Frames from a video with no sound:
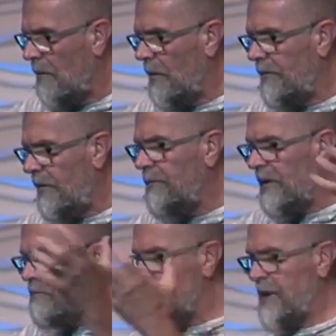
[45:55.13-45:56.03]
When
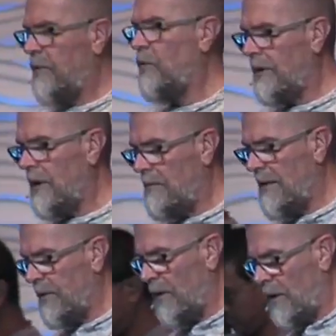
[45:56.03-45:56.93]
something big would come
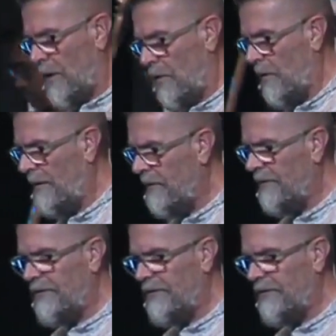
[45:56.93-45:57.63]
up, whatever,